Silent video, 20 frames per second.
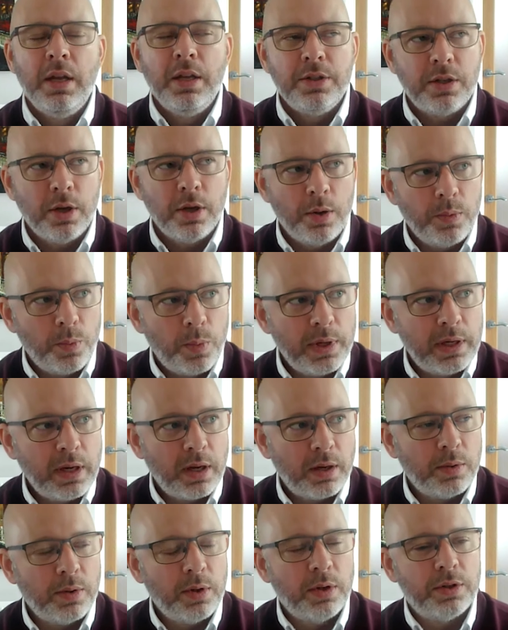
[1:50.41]
So we
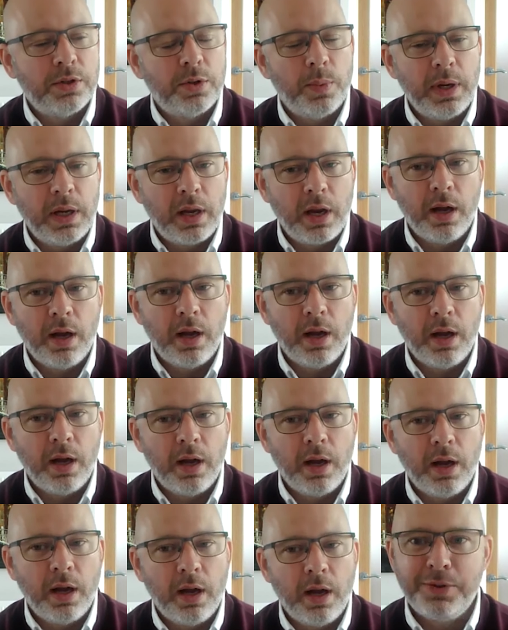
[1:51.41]
don't, you know, so we can't
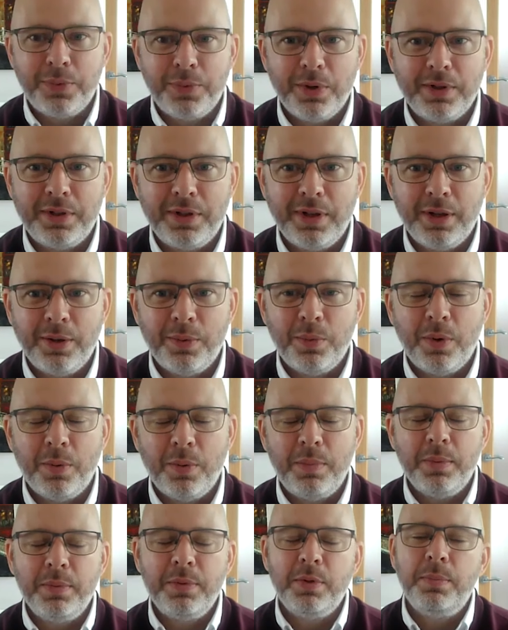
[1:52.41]
dictate what
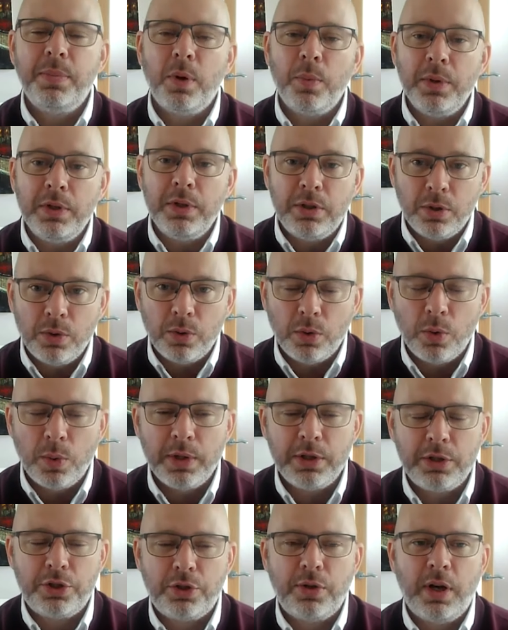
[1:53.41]
people do, but we do
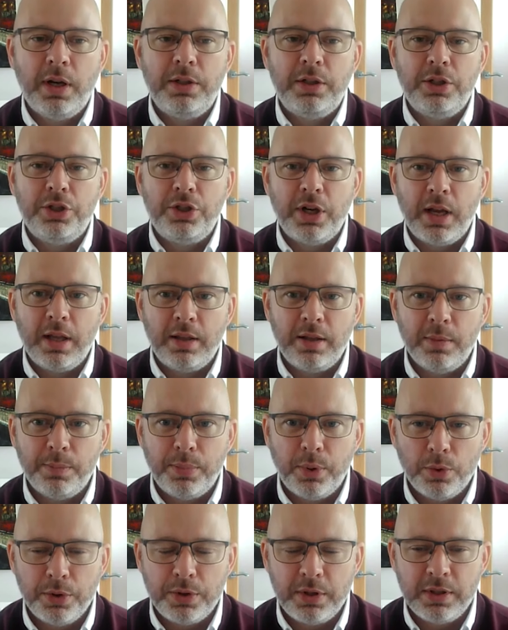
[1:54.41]
always try to share the
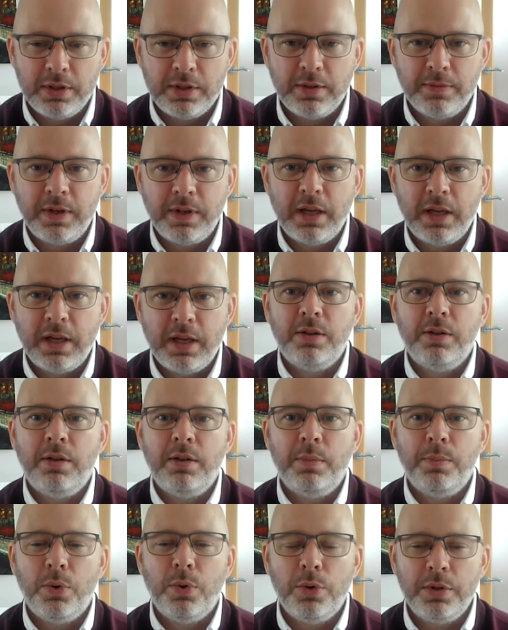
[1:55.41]
importance of data and
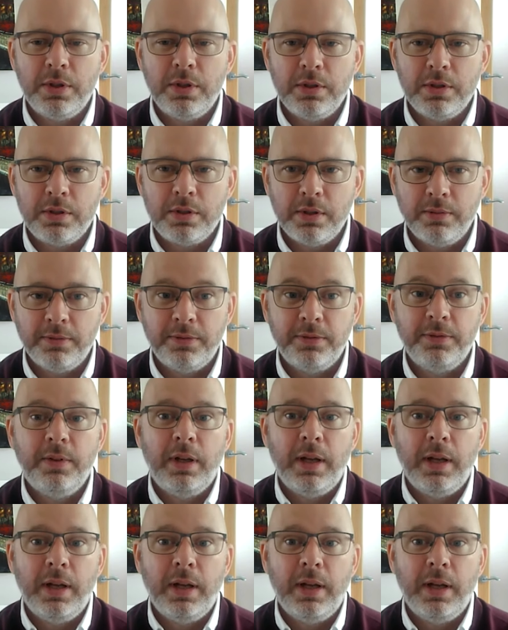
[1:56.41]
the importance of